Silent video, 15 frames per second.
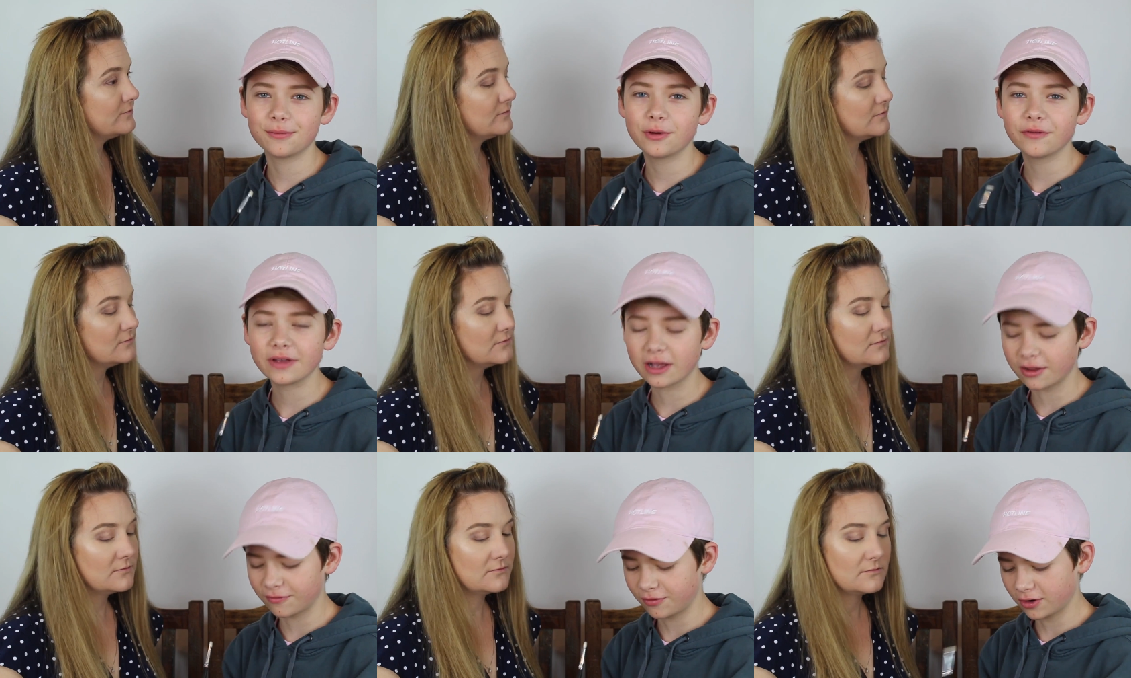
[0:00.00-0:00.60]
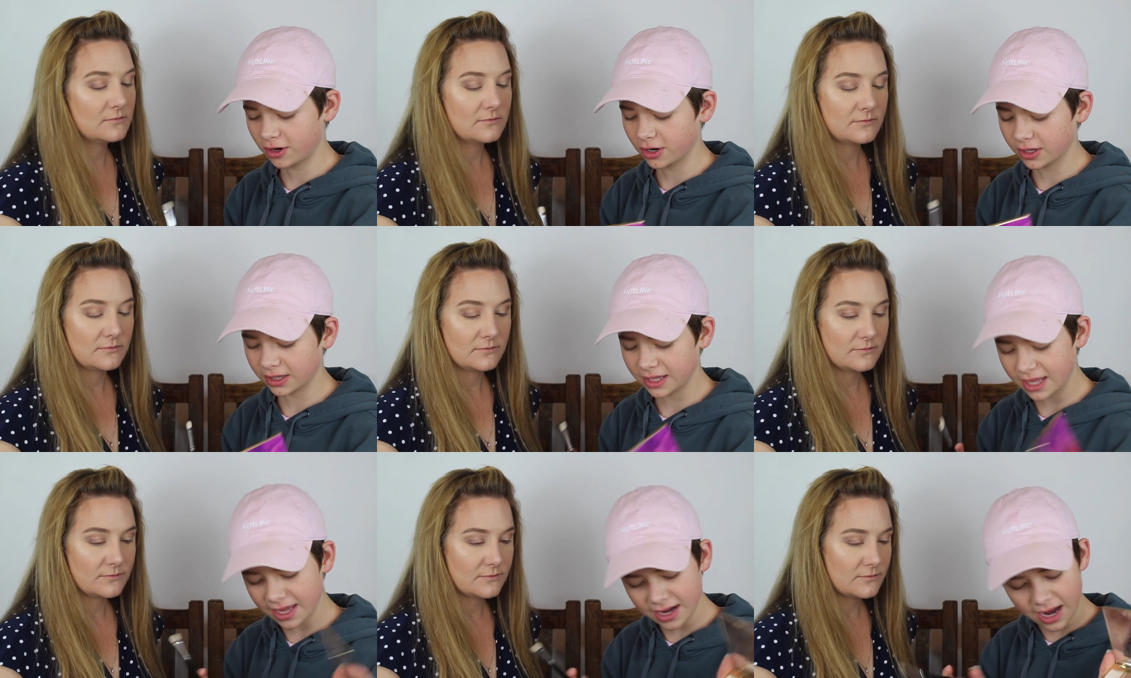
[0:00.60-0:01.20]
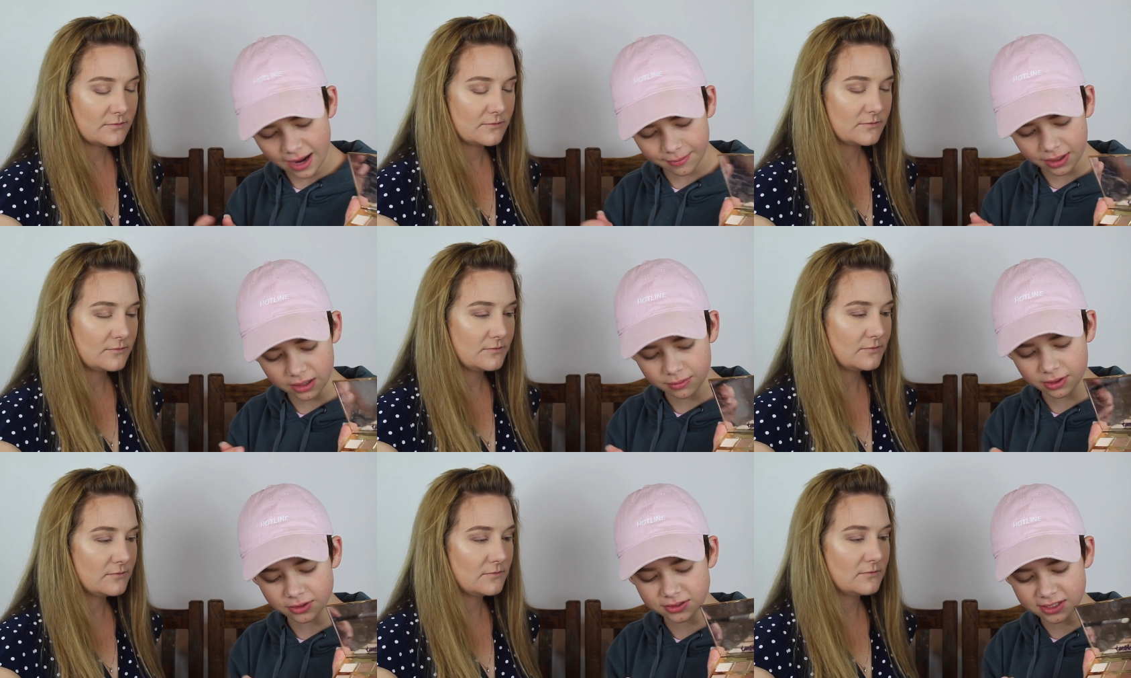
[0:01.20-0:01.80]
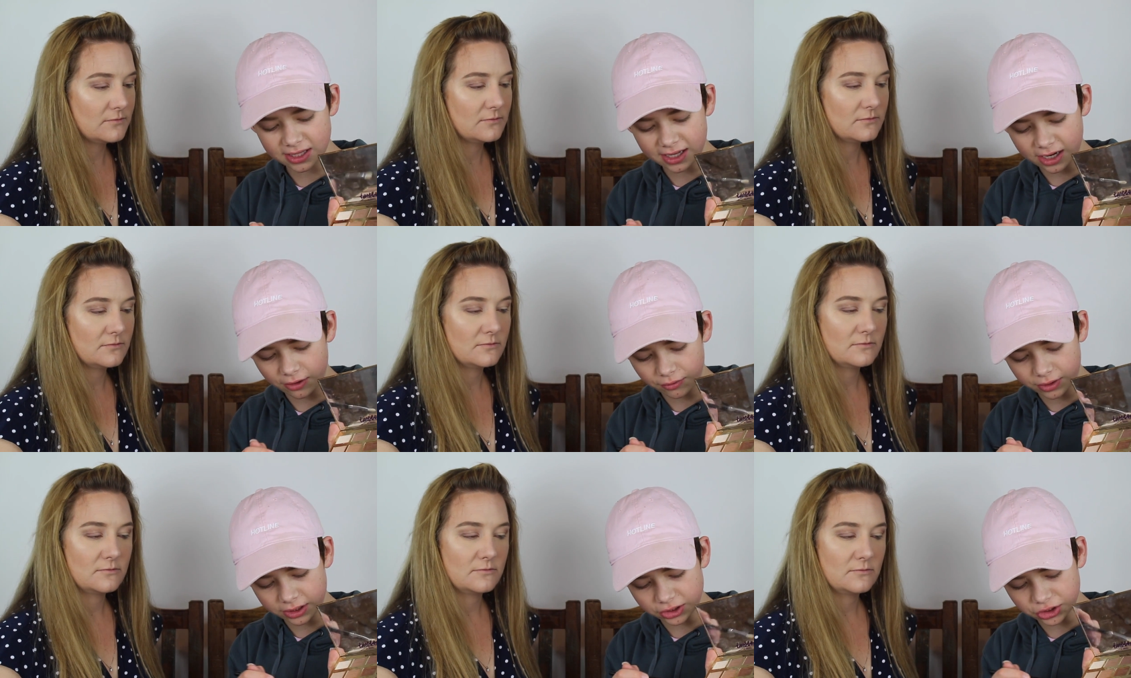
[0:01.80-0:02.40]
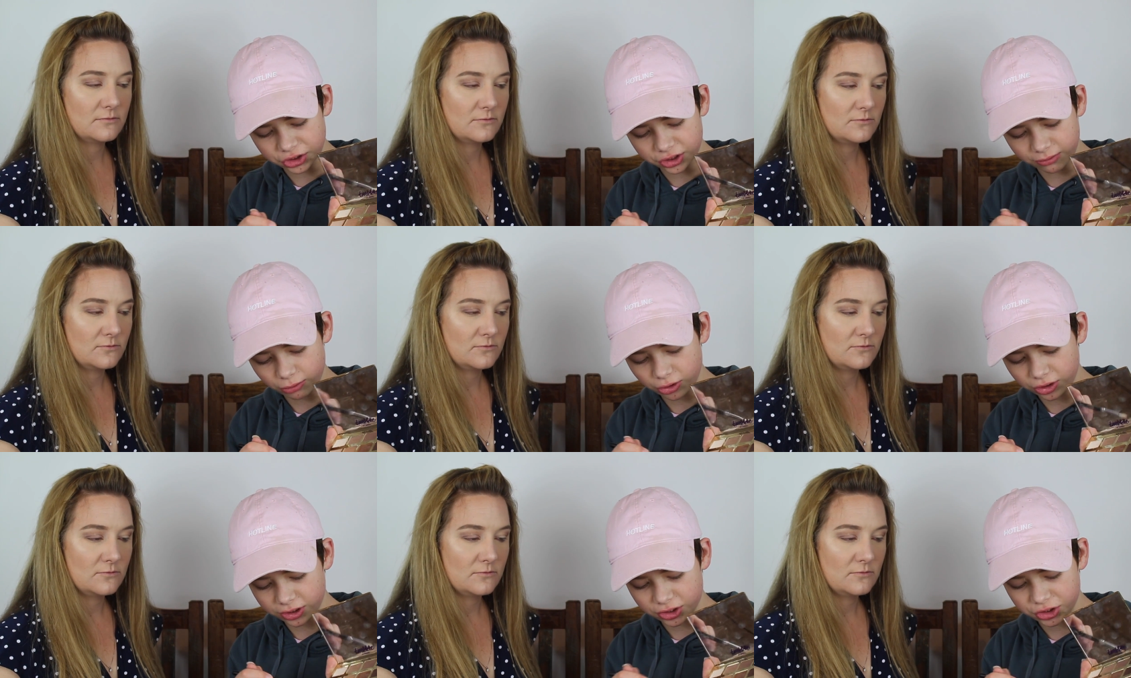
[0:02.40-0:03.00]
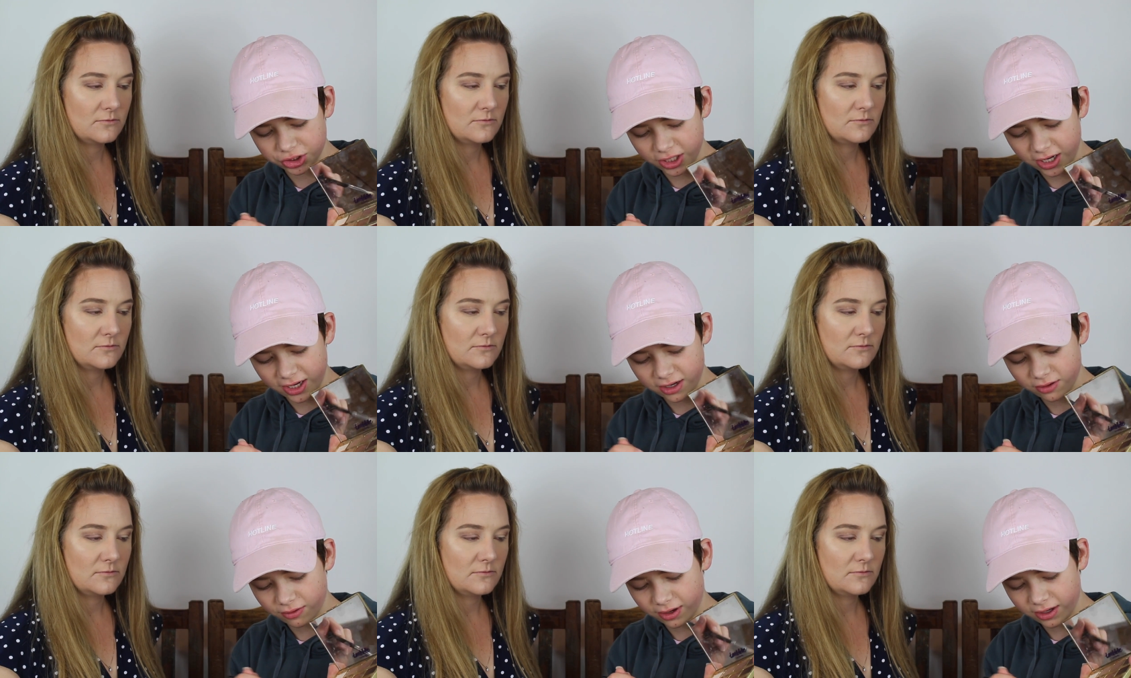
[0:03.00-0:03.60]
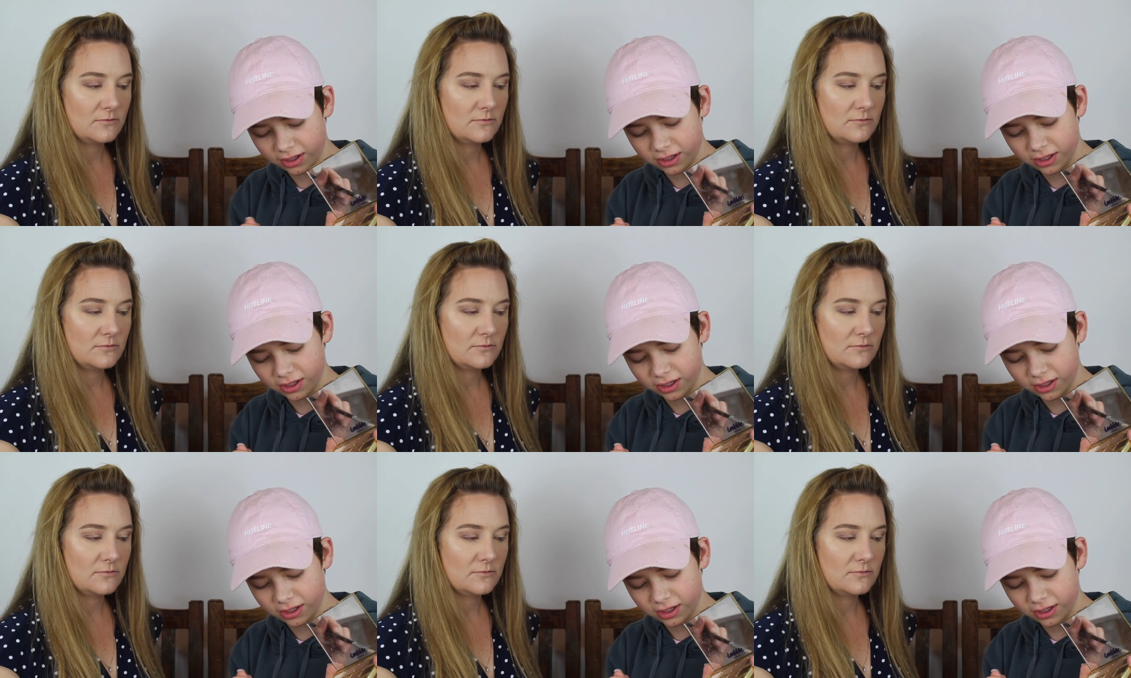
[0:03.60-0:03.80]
Speaker 1: Moving on for her lid, I'm going to be using like a really shimmery shade right